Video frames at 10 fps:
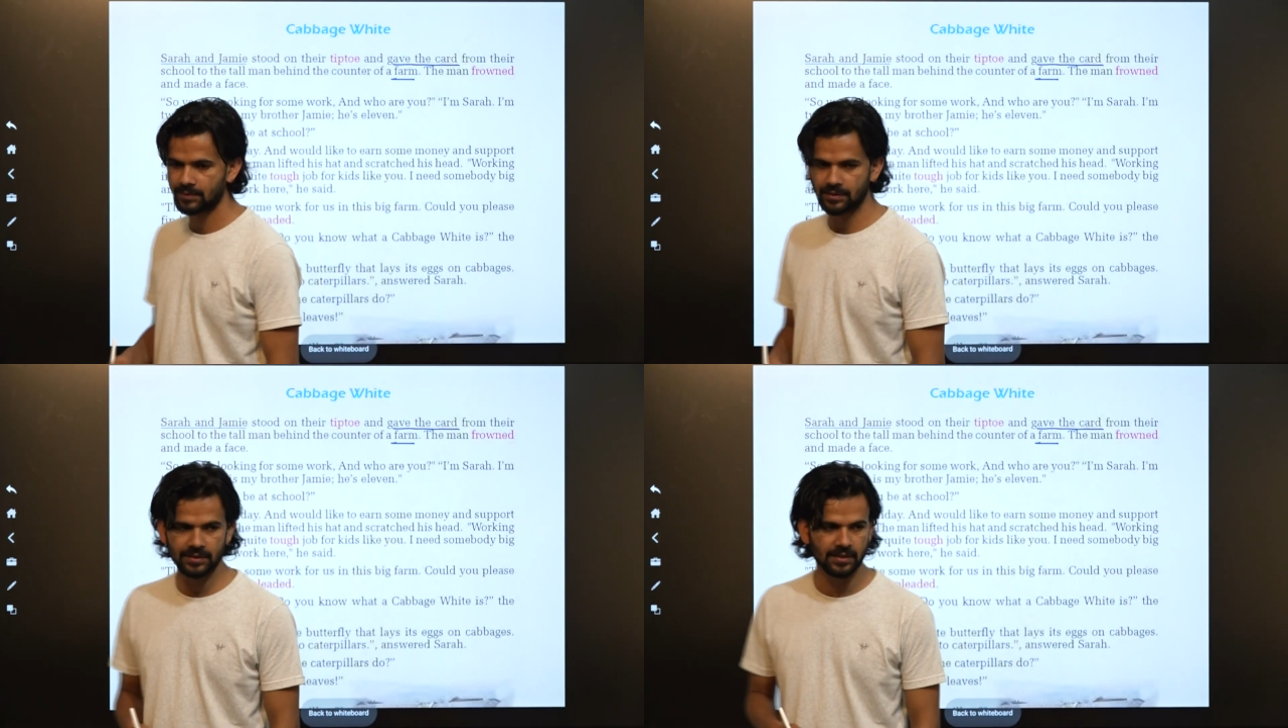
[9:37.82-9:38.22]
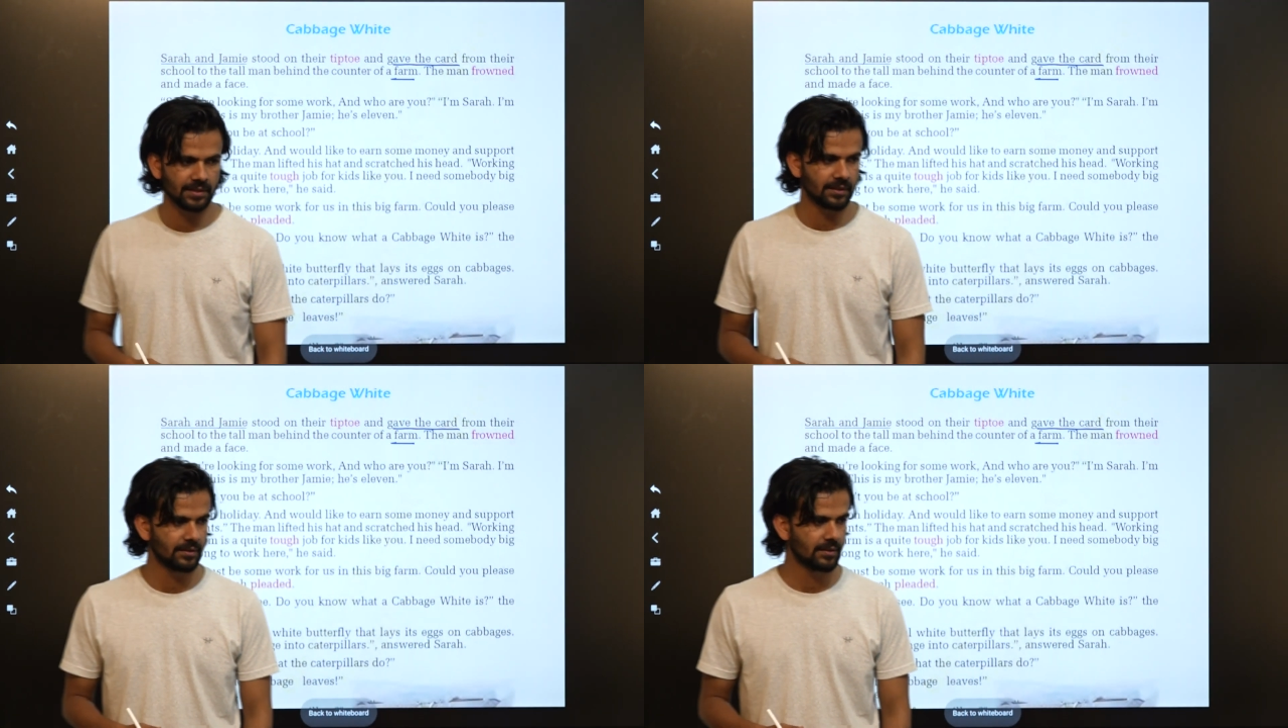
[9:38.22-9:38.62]
isn't
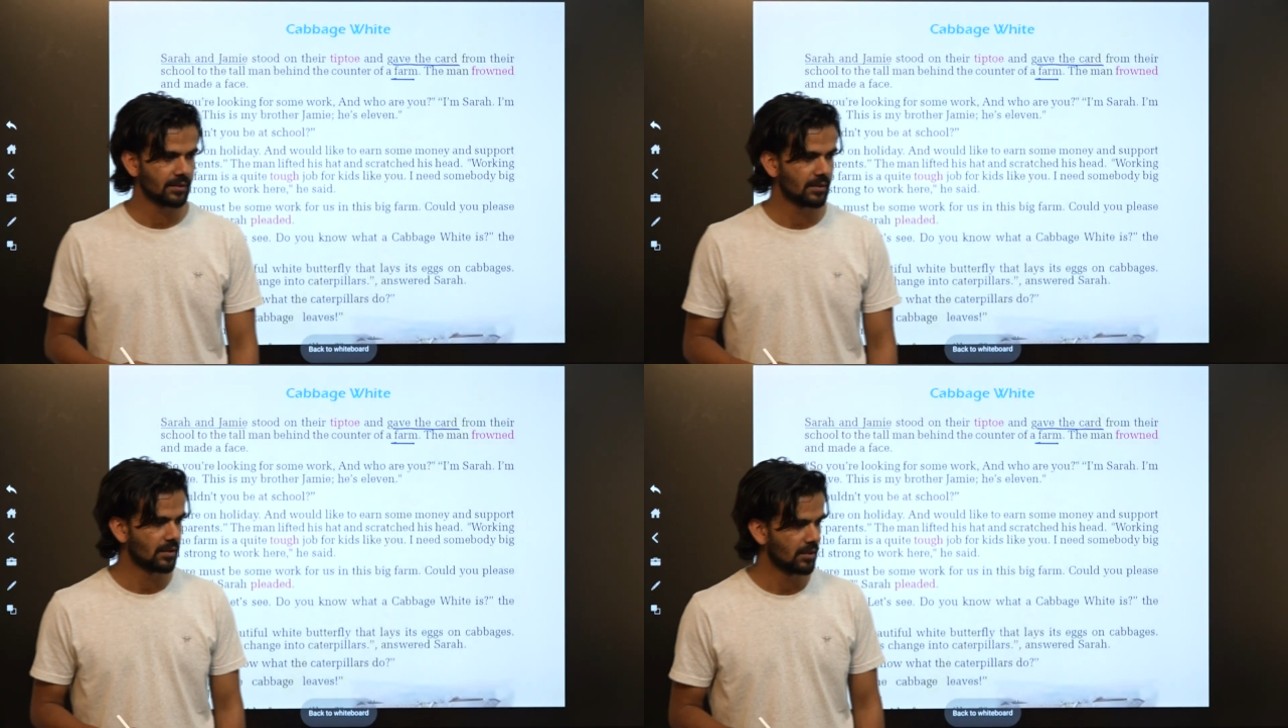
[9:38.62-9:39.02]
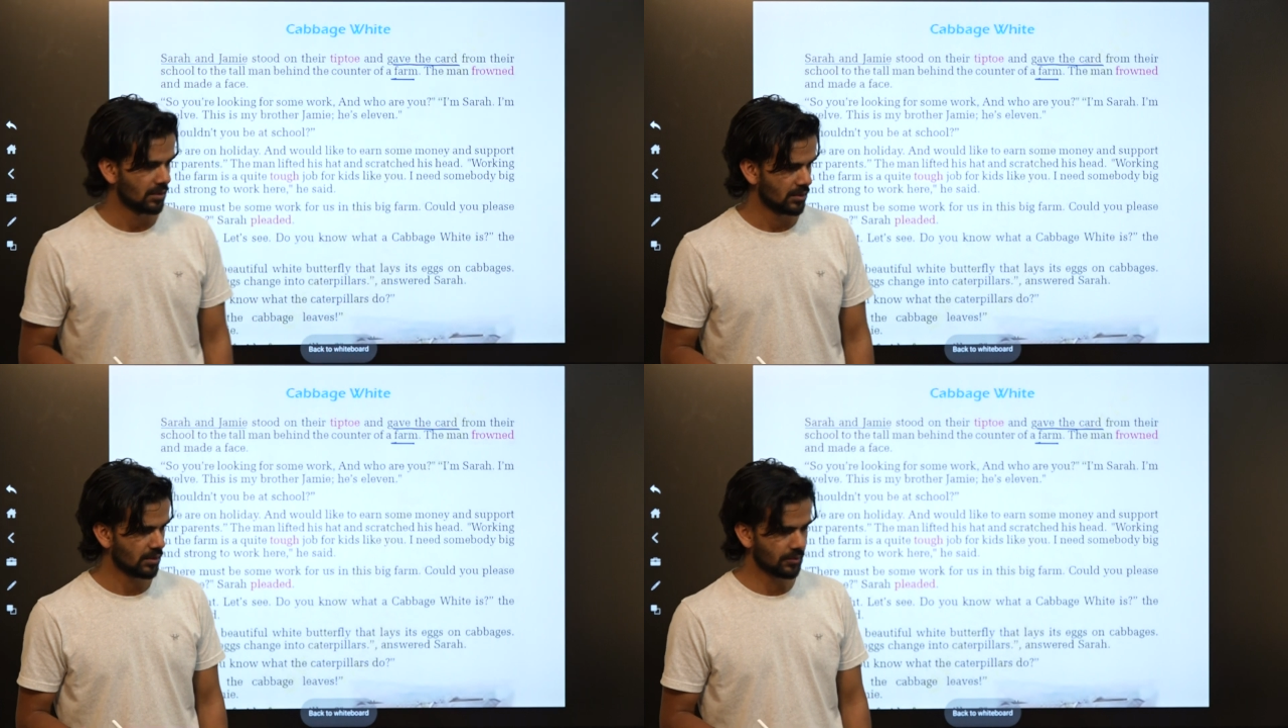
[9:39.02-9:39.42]
it?
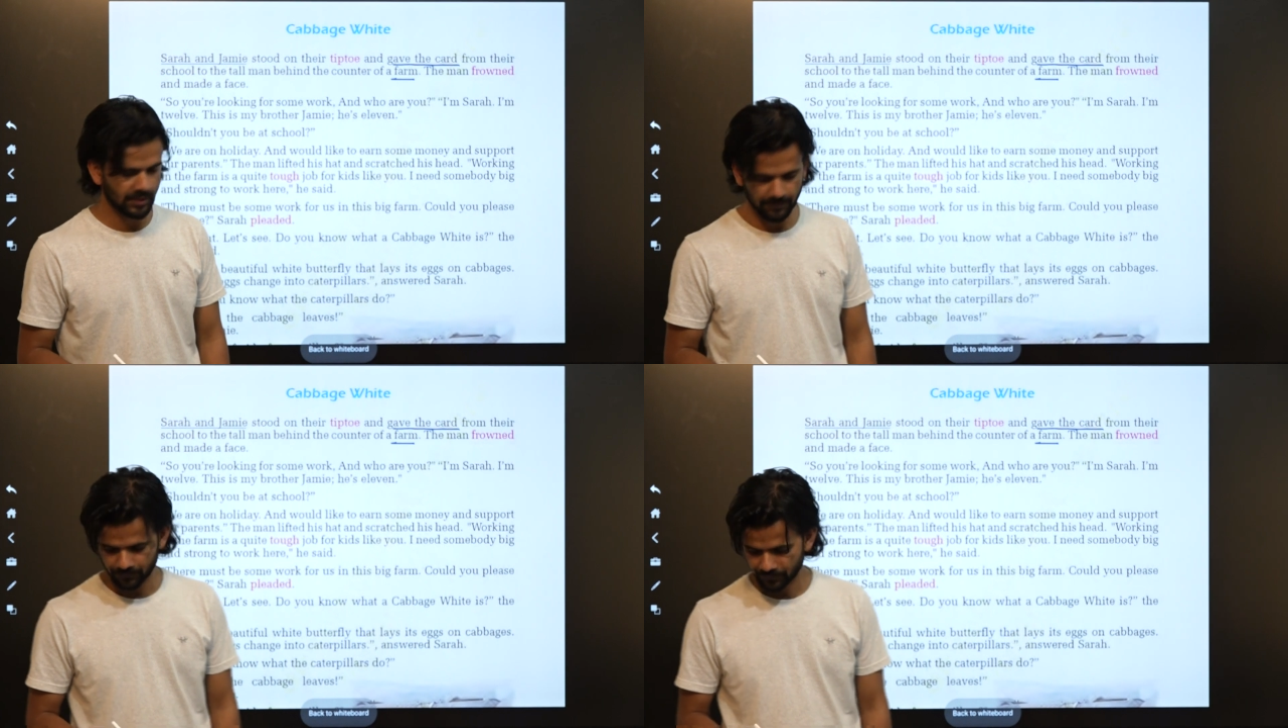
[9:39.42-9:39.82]
Okay.